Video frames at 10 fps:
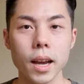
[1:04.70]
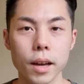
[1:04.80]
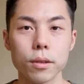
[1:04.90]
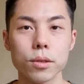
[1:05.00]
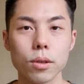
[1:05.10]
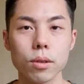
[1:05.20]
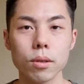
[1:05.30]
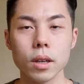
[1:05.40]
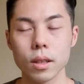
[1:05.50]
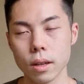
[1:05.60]
and
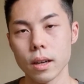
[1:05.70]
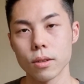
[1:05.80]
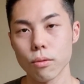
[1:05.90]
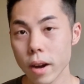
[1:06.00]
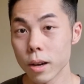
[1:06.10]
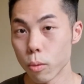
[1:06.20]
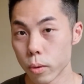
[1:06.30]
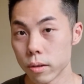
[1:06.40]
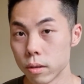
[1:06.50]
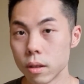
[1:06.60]
also to write a will.